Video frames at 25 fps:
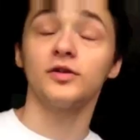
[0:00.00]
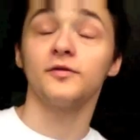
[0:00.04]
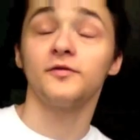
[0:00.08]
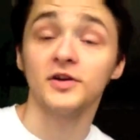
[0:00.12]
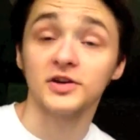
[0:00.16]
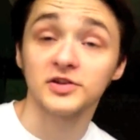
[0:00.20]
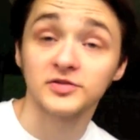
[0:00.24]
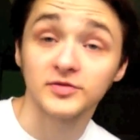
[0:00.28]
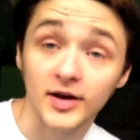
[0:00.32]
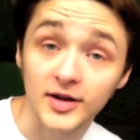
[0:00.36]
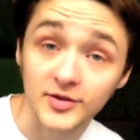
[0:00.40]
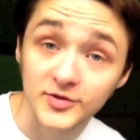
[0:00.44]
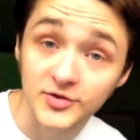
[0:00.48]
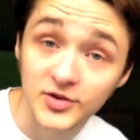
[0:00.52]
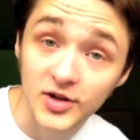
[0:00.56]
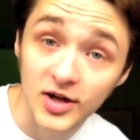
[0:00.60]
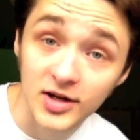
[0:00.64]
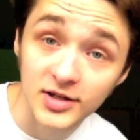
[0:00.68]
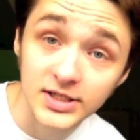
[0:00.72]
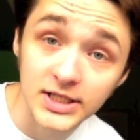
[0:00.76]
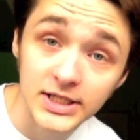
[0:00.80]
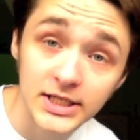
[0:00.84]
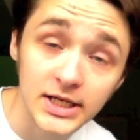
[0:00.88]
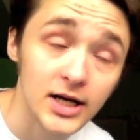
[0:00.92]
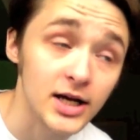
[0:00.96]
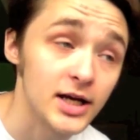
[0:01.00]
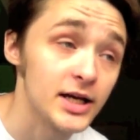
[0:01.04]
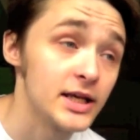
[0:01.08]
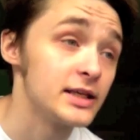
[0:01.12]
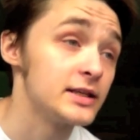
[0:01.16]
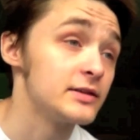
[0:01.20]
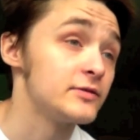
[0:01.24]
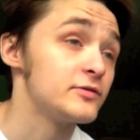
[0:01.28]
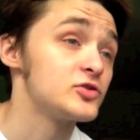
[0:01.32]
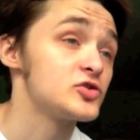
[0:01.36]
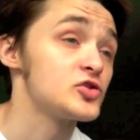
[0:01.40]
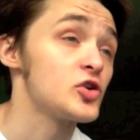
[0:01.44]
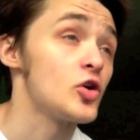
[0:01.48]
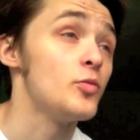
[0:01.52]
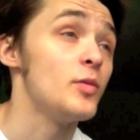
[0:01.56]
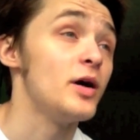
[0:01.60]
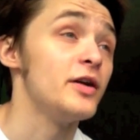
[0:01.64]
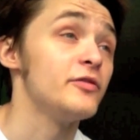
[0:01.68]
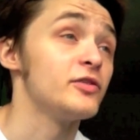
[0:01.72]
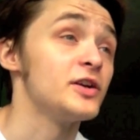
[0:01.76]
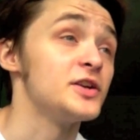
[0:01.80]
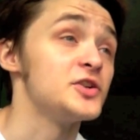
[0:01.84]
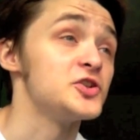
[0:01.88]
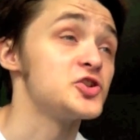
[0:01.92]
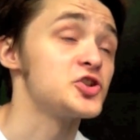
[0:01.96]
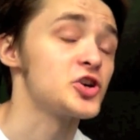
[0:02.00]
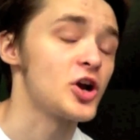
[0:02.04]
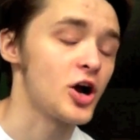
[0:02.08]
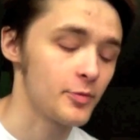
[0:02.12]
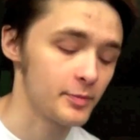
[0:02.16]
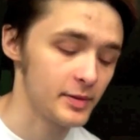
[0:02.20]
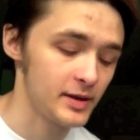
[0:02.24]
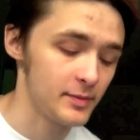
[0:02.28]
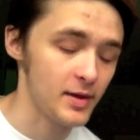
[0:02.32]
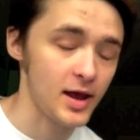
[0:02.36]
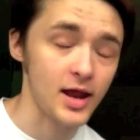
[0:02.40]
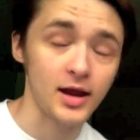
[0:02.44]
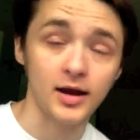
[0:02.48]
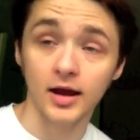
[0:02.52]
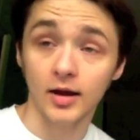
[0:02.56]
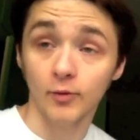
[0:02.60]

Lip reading: the first round started, I stole my friend's Sharpie pen